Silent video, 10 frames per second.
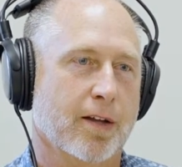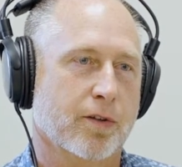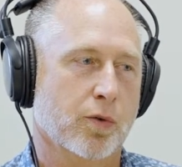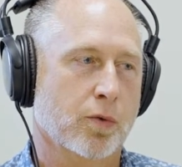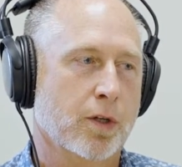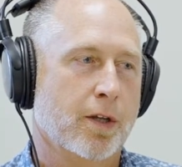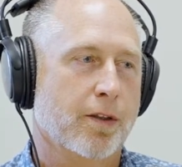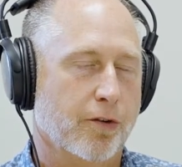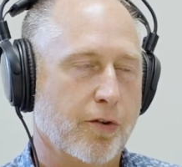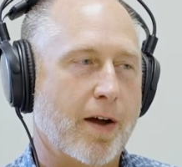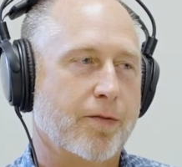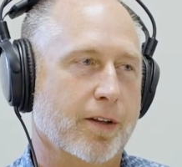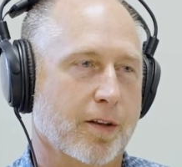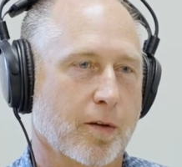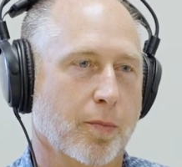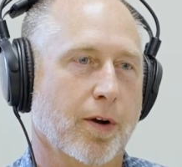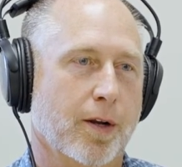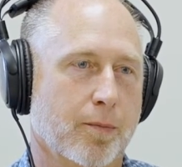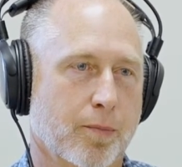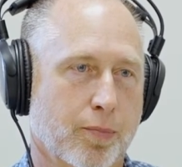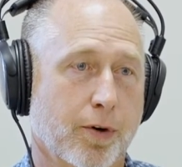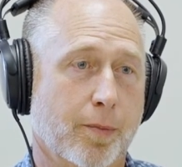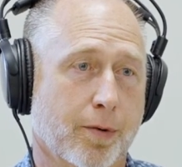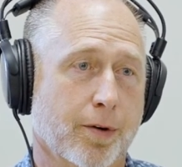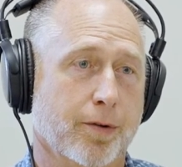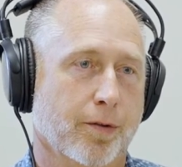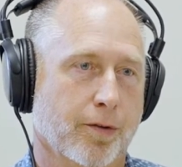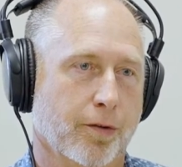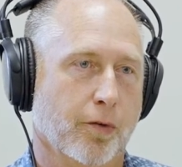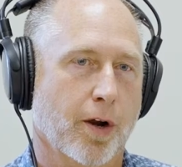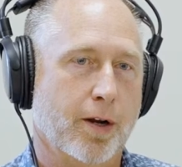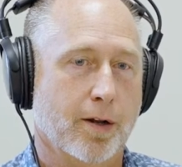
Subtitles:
So the traffic that the parade produces is great.